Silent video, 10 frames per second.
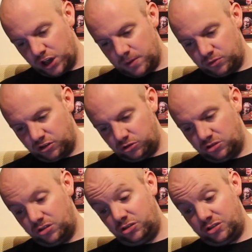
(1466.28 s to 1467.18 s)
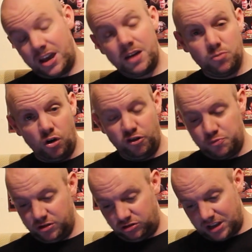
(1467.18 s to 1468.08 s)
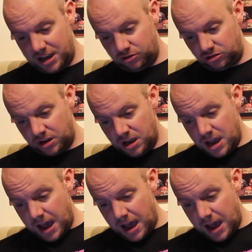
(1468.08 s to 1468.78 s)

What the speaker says: Games. This is the same Hoffman Estates.